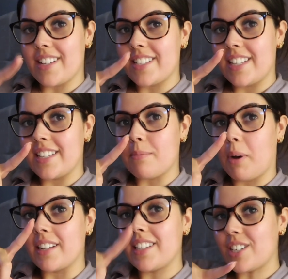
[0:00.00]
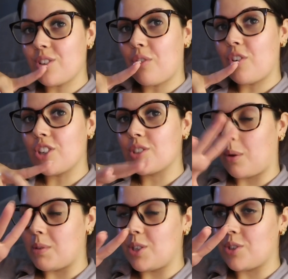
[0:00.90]
edited my TikTok vlog, so
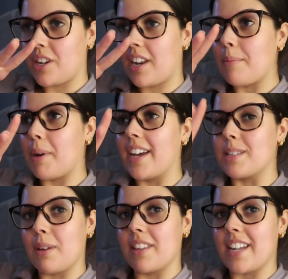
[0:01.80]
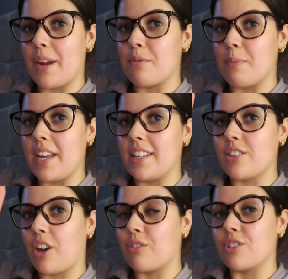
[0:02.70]
I'm still doing like my spend the day with me's
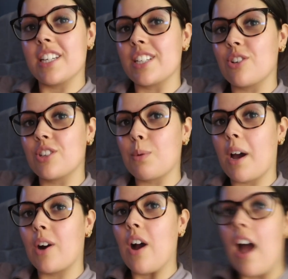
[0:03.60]
over on TikTok as well.